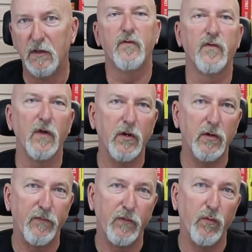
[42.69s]
So
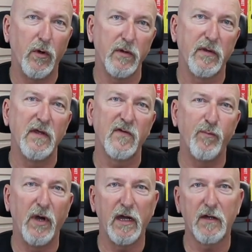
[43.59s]
if you want this
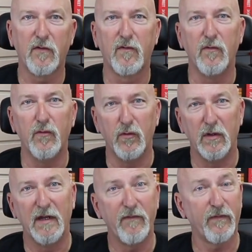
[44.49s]
bike to
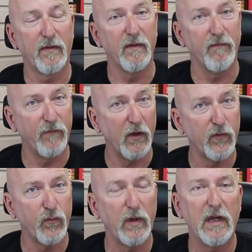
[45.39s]
lift the
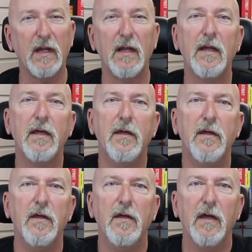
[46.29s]
front wheel,
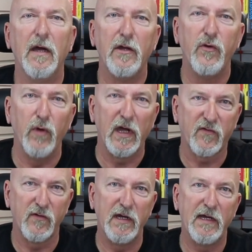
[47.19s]
you
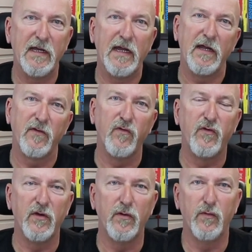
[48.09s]
actually need to
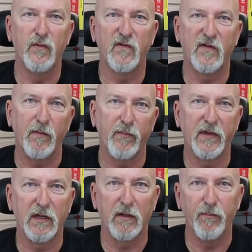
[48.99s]
do
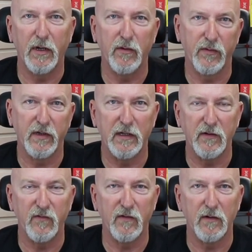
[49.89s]
something about the
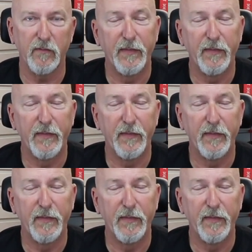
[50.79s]
engine.